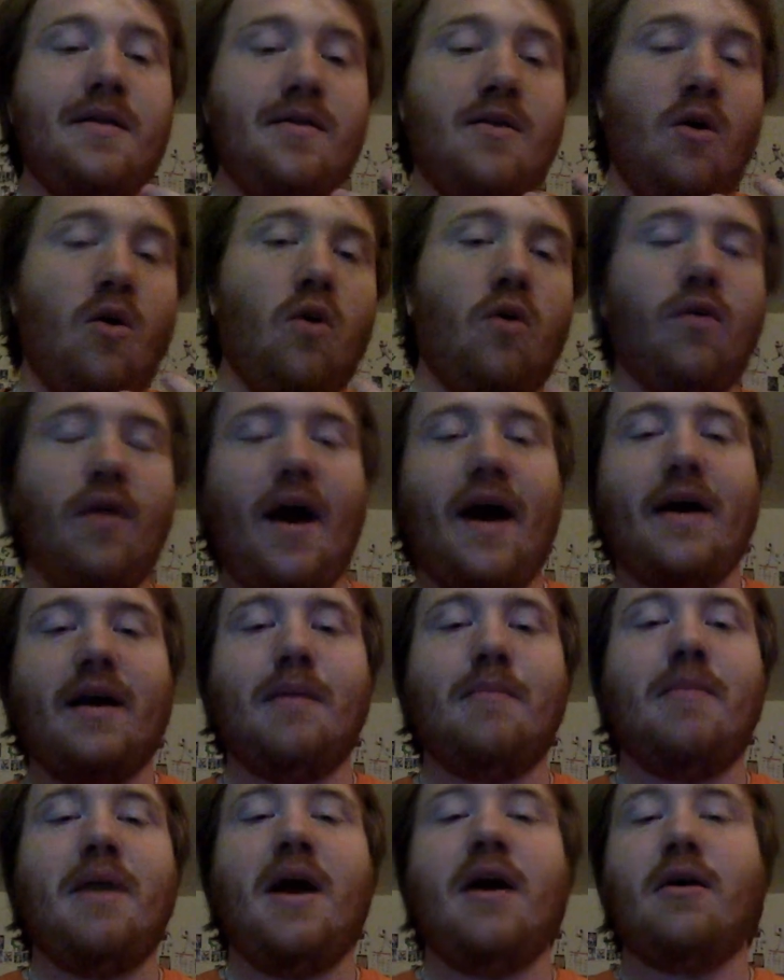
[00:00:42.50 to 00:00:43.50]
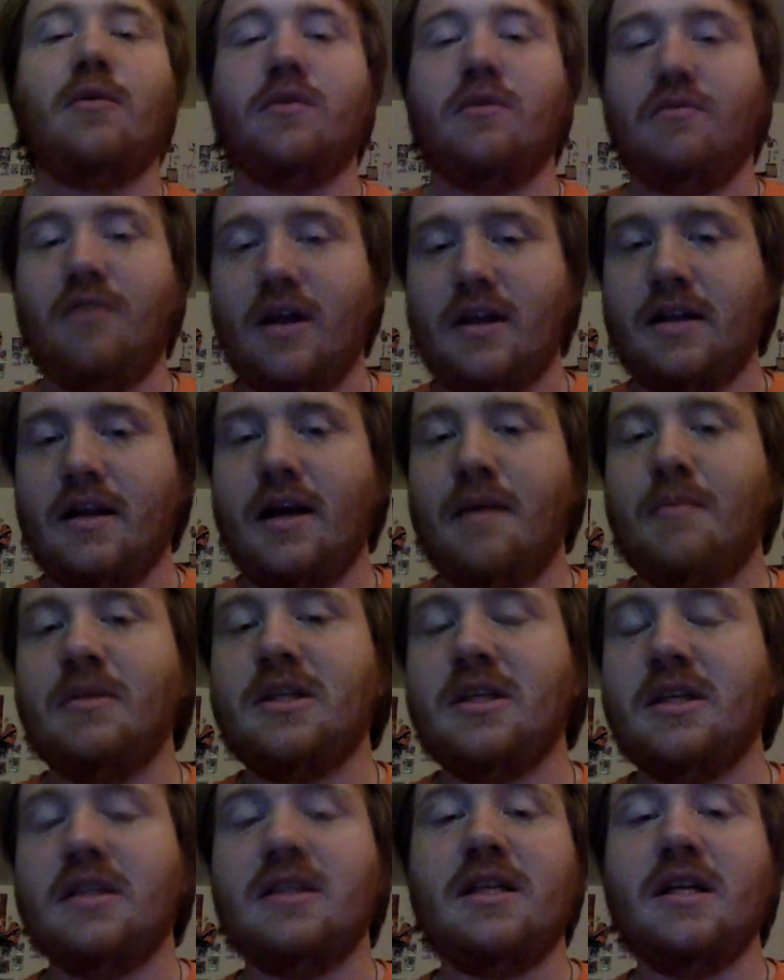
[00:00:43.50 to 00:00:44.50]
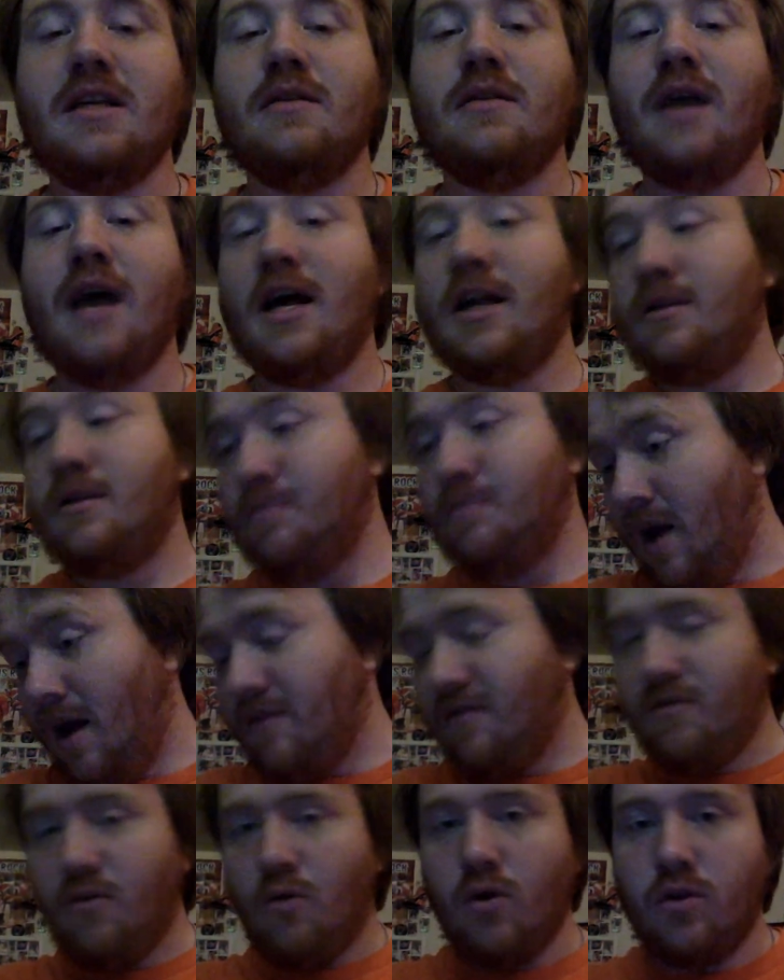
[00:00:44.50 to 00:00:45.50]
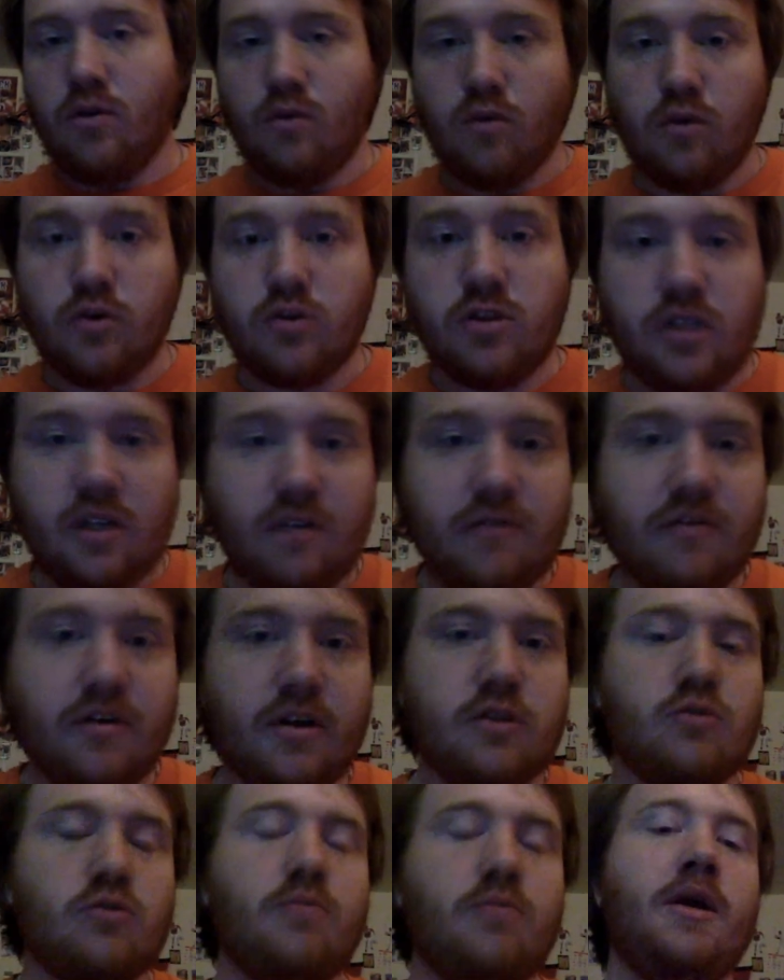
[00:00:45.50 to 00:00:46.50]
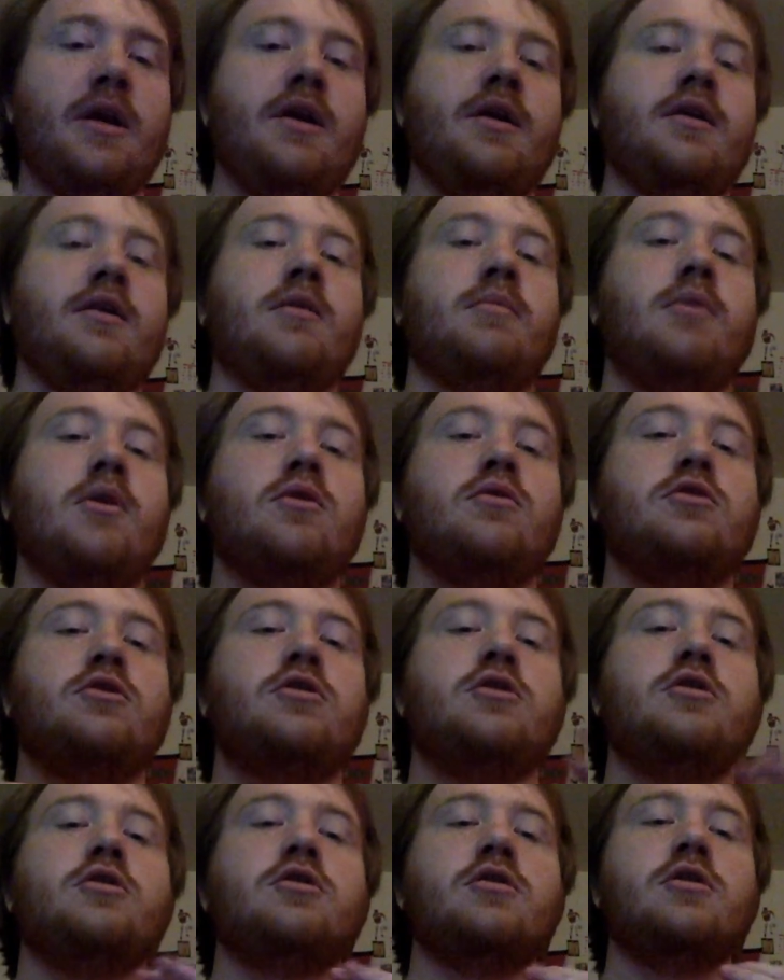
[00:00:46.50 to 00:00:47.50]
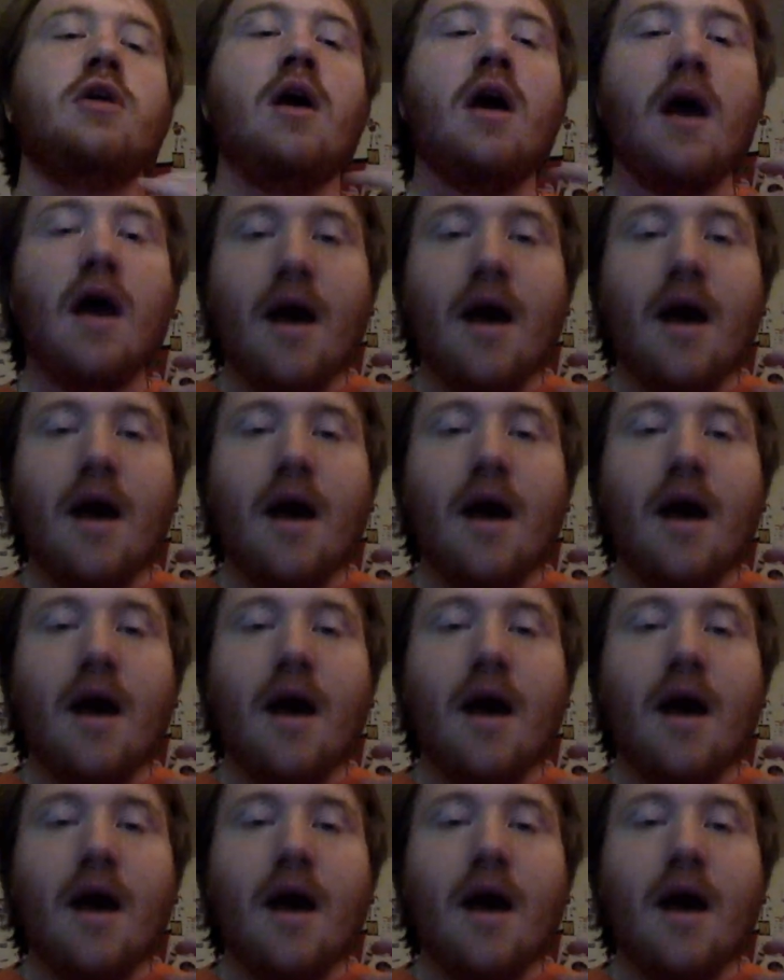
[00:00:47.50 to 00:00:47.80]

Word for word: All that compounded with the fact that Edmonton didn't had by far the worst defense remaining in the postseason.